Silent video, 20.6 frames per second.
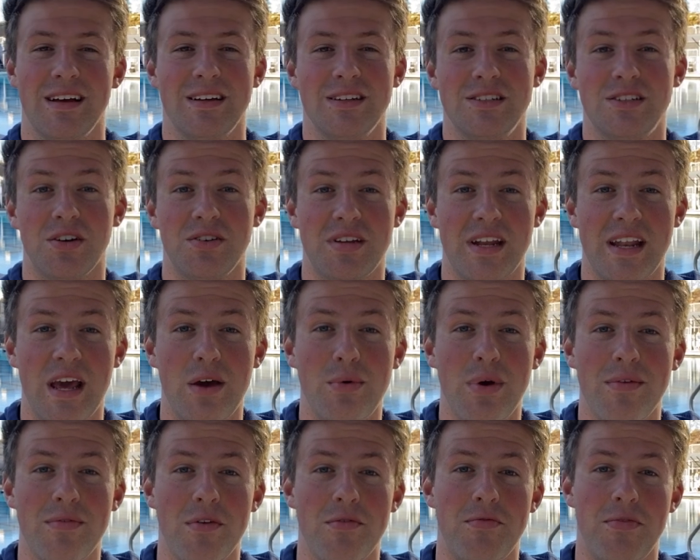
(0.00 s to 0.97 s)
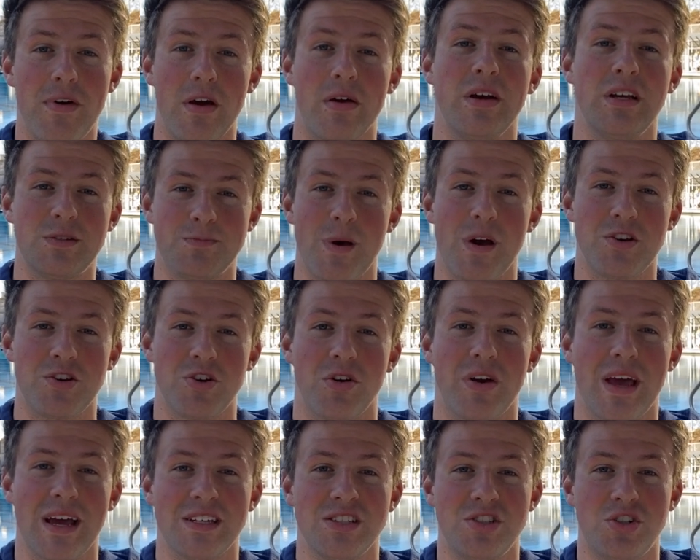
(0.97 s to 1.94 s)
So today we have a very special
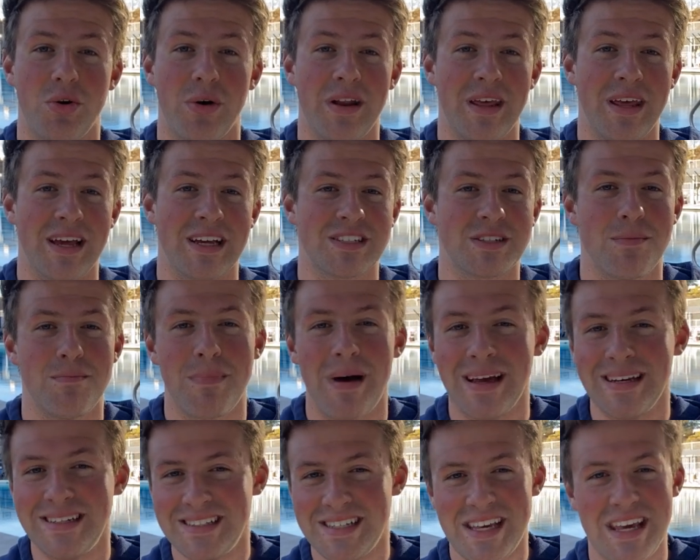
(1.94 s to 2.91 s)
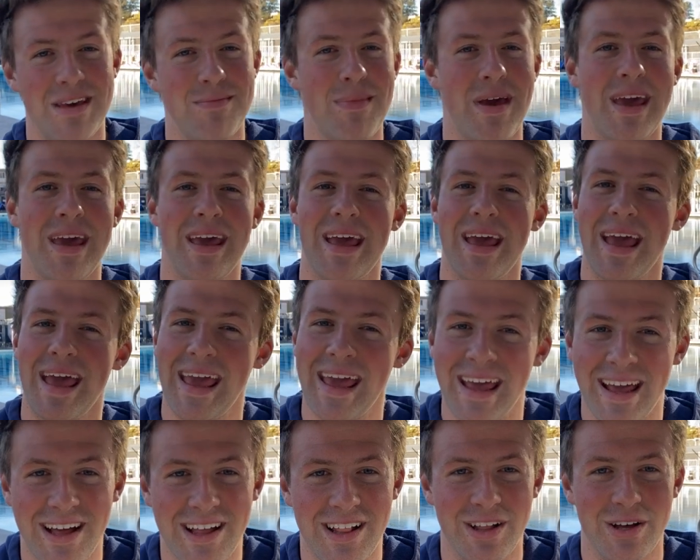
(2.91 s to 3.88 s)
guest joining us, my teammate
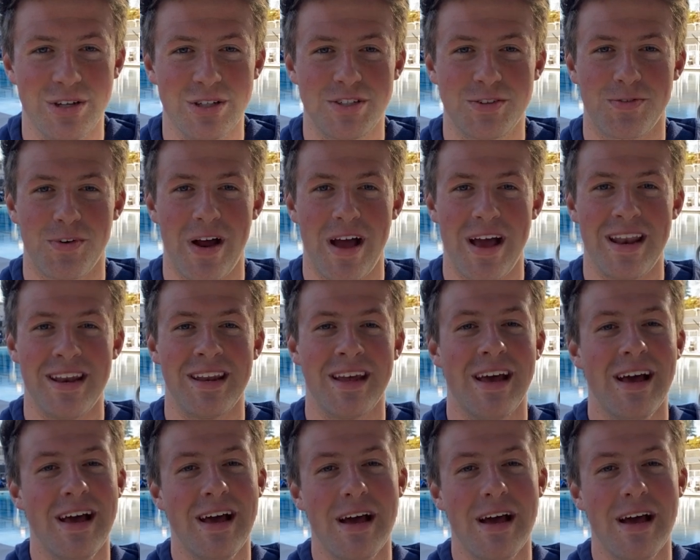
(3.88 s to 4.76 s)
and close friend,